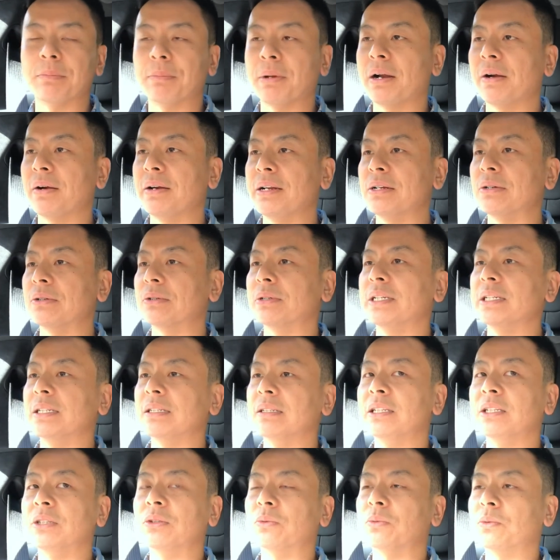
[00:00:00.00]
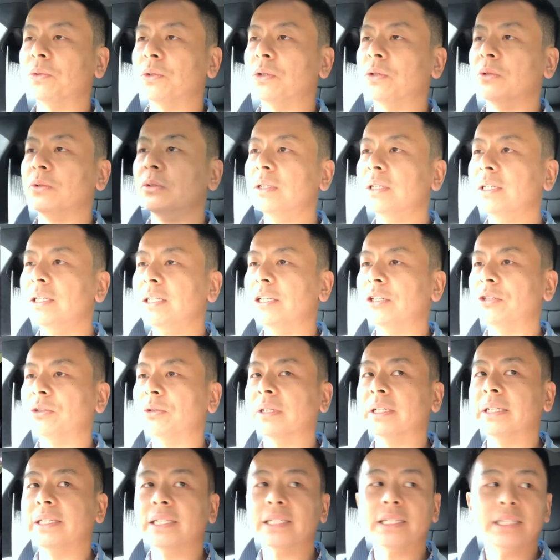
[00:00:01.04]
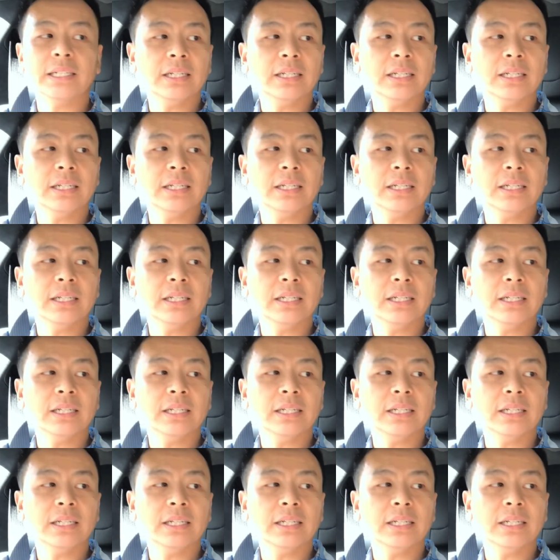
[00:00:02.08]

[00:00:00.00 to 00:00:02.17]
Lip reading: barrier or hit the wall, literally.